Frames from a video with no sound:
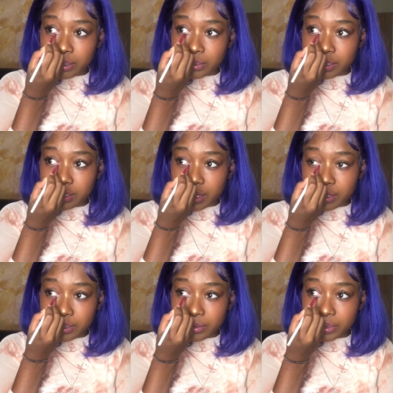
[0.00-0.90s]
a
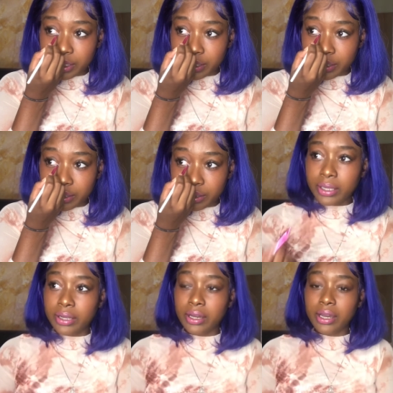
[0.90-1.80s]
detox out there
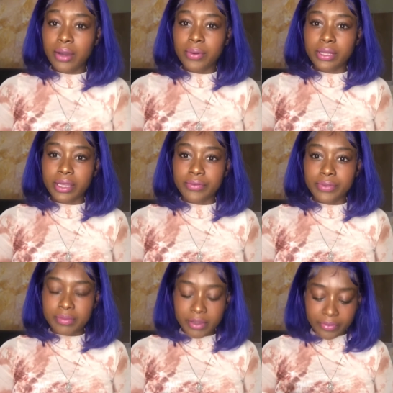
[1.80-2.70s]
hung out with like
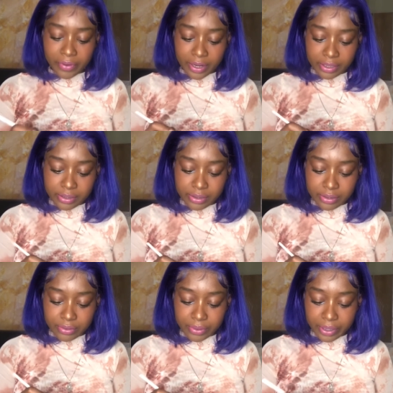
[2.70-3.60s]
female friends
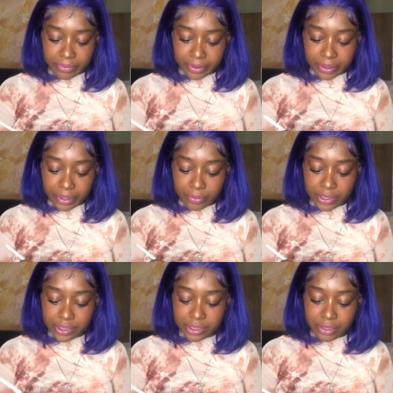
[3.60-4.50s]
or whatever and we
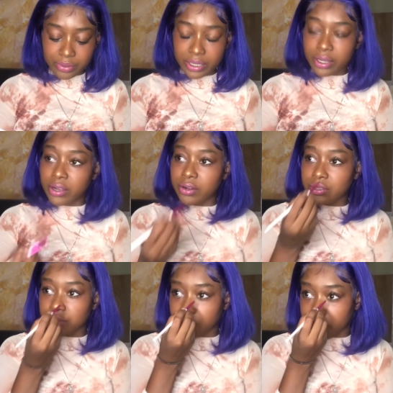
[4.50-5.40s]
just it was like a
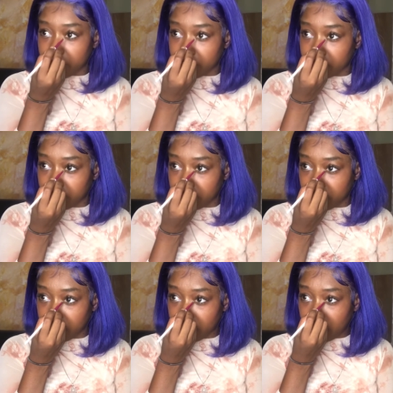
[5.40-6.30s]
girls trip kind of
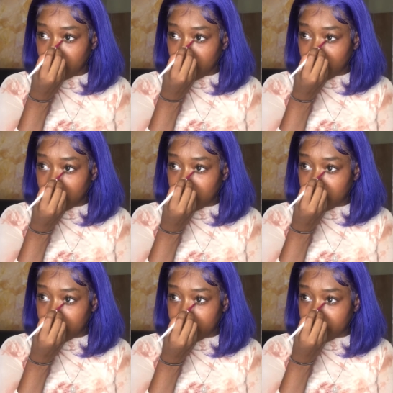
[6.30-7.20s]

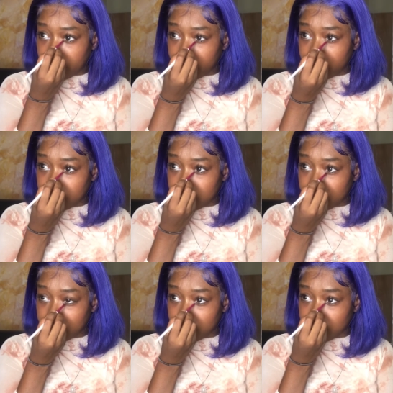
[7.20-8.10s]
but here's the
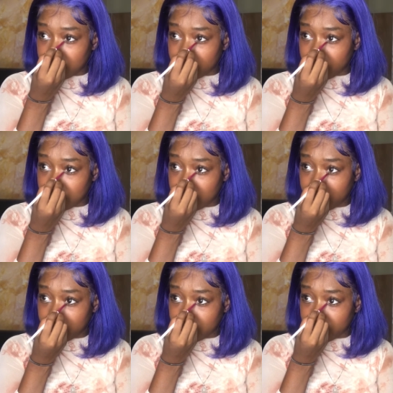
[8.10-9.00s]
tea so I stayed
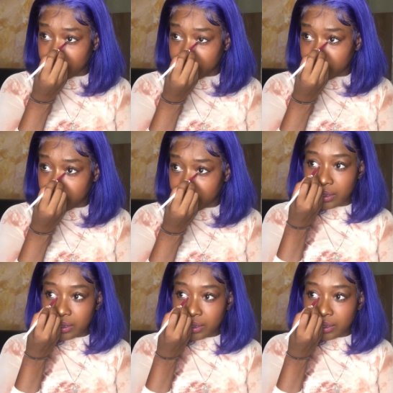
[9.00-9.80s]
out there for a little bit